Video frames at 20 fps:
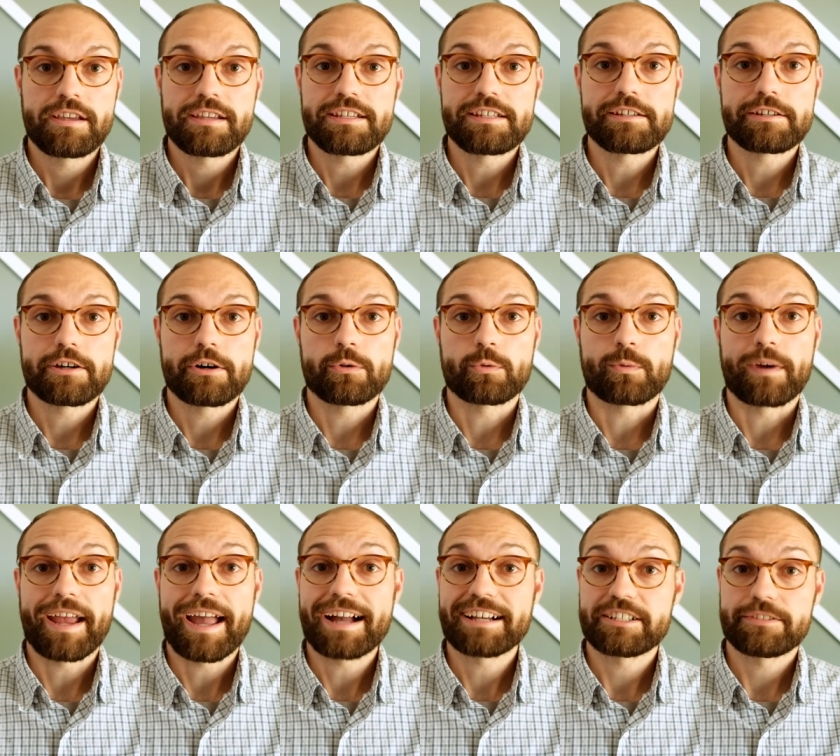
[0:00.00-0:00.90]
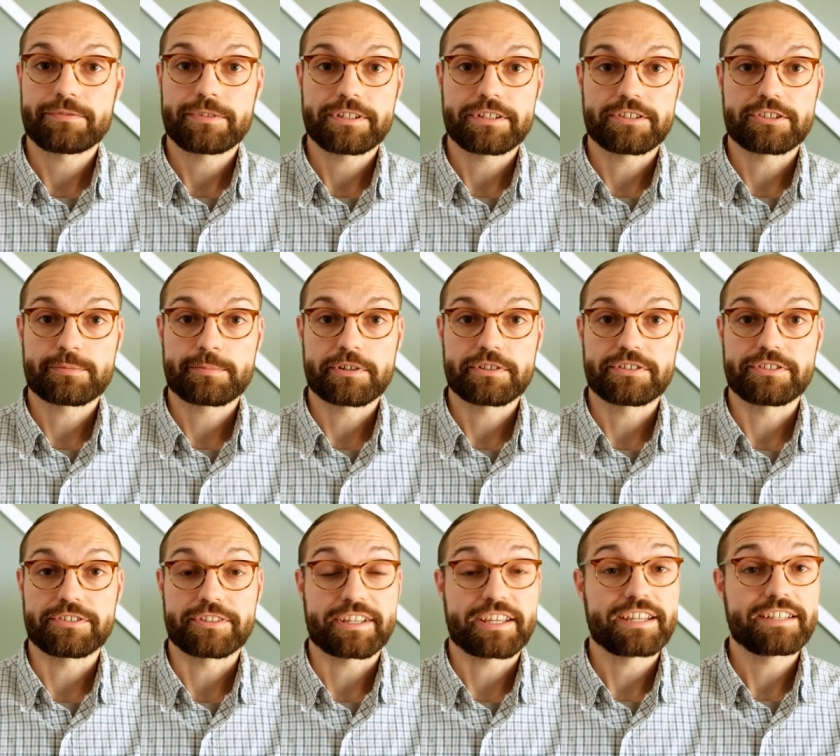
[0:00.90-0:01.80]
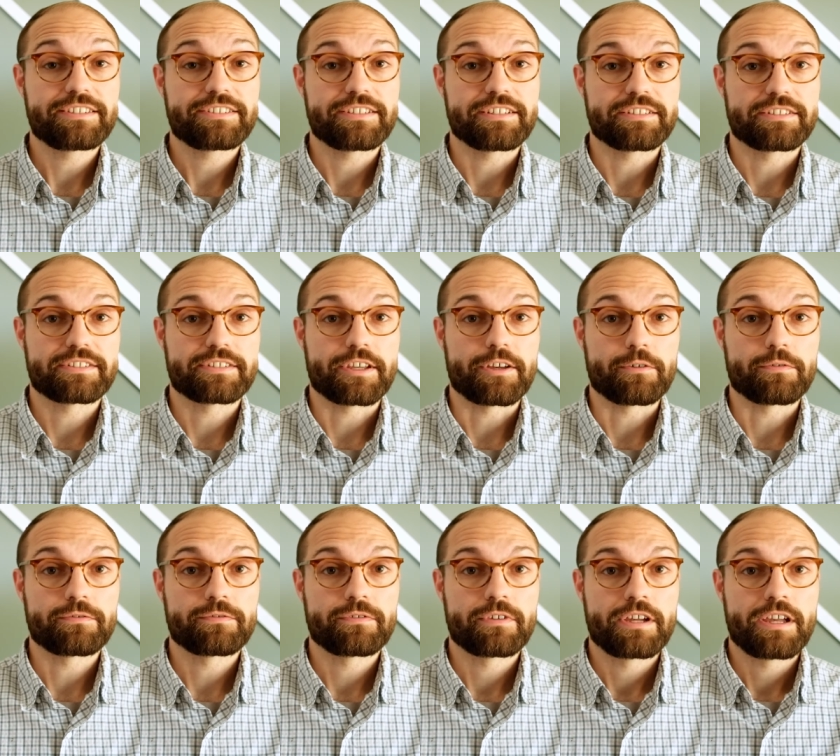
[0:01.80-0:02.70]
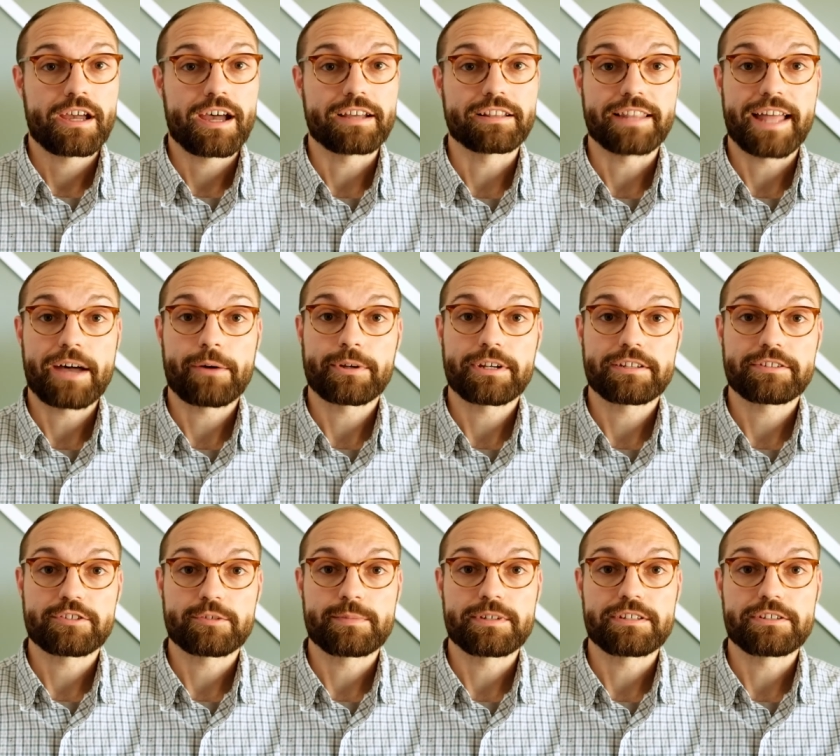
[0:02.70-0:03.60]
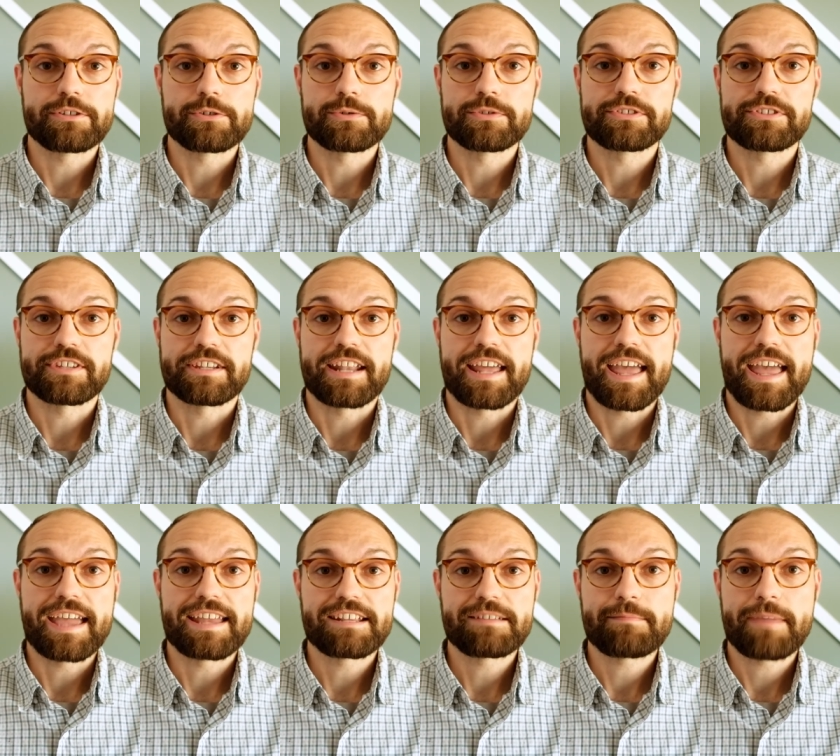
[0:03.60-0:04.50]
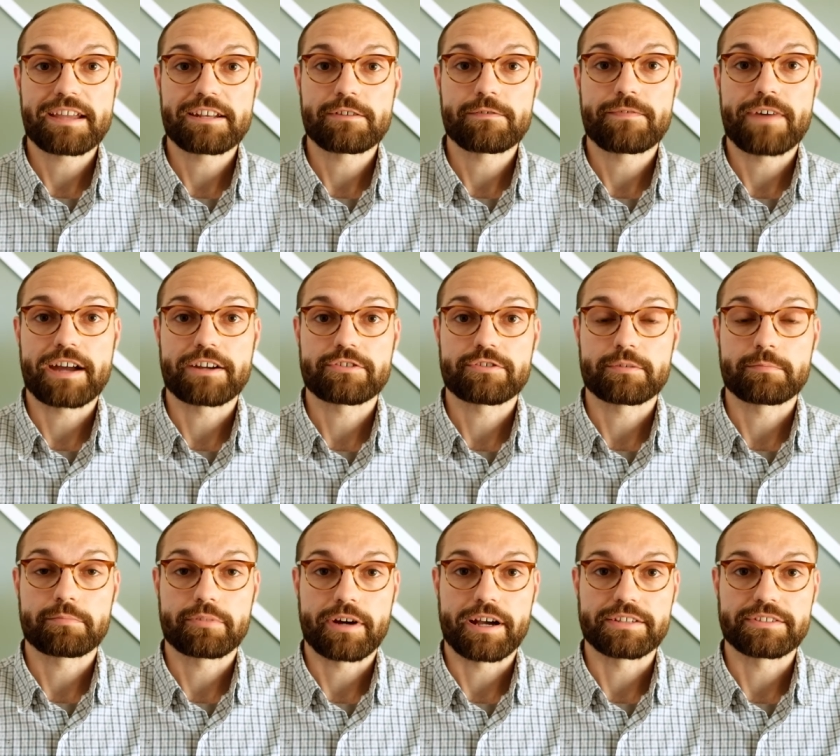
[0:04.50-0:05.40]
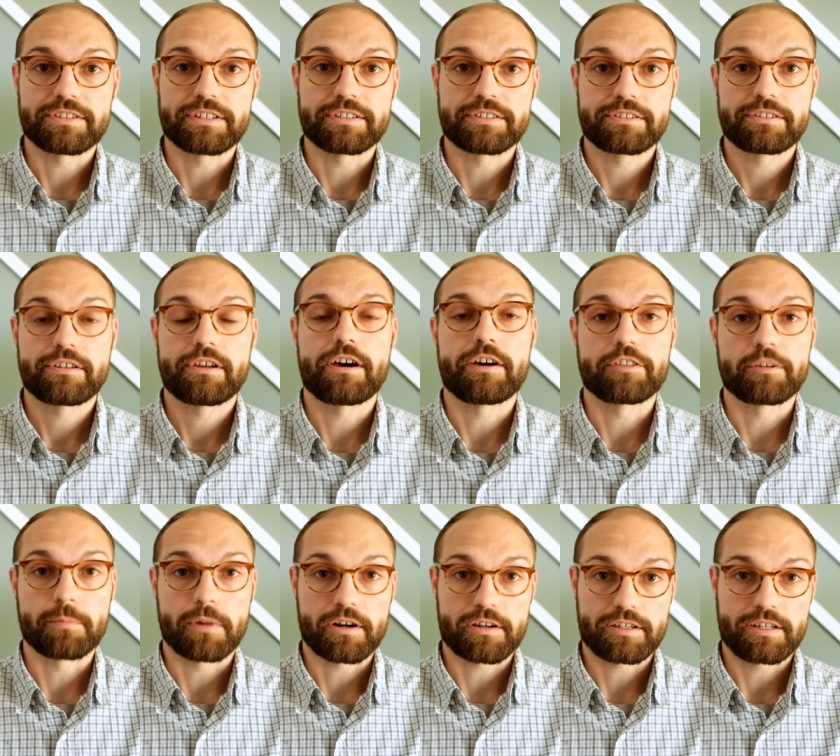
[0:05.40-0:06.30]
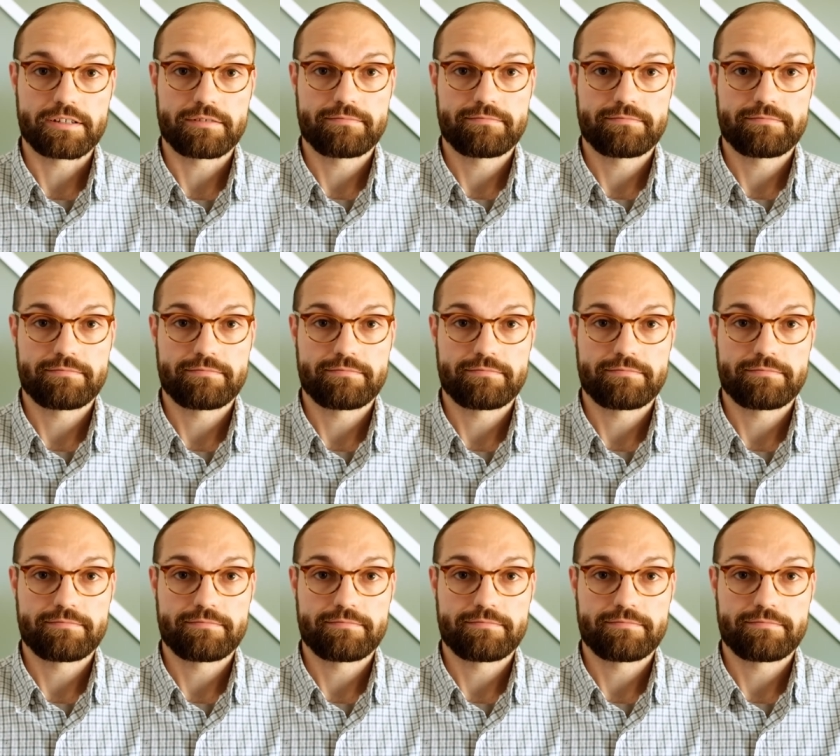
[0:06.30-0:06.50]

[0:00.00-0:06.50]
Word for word: E-GO reactively disperses against itself, allowing it to be used in any manufacturing process on the market.